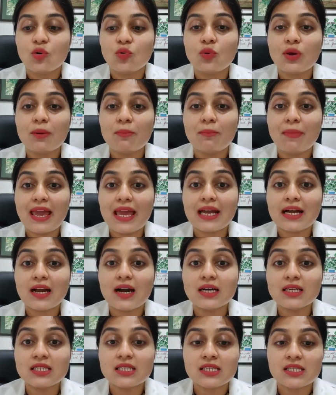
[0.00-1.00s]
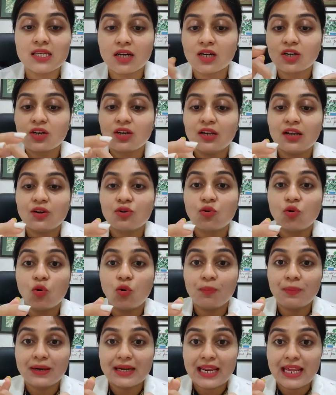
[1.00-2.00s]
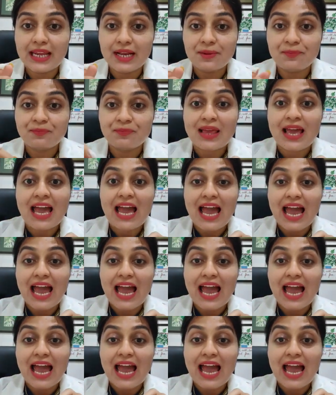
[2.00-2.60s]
we make a circular opening